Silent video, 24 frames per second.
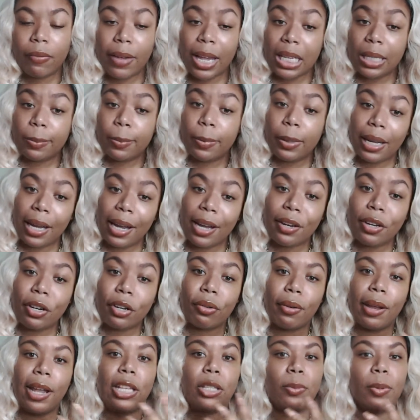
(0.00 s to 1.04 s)
Facebook
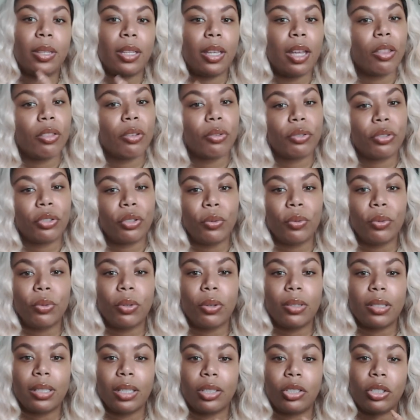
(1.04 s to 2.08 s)
integrates with other
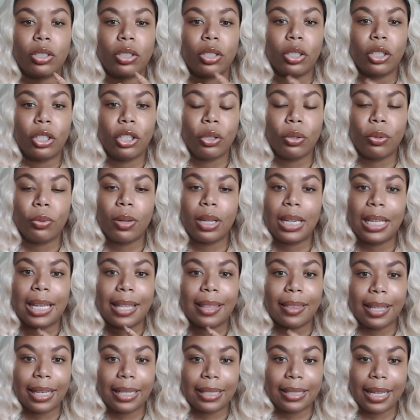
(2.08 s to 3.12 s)
tools such as Acuity
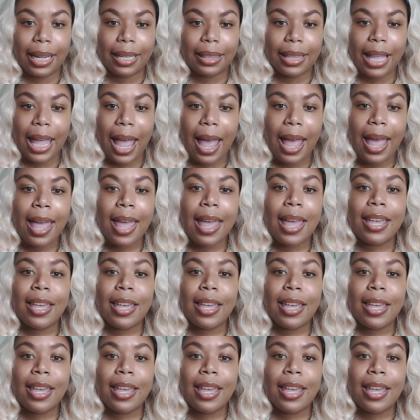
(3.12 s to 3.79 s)
and things like that.